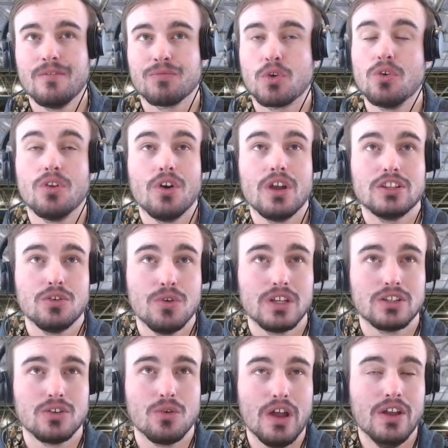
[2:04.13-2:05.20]
Kunoi
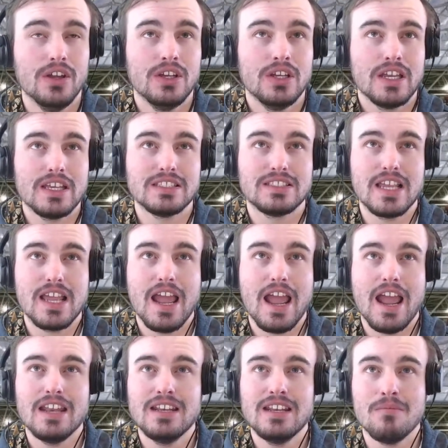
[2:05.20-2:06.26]
Duadua is there
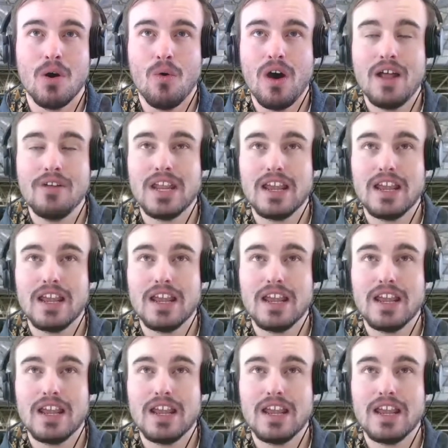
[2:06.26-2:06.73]
at number 1,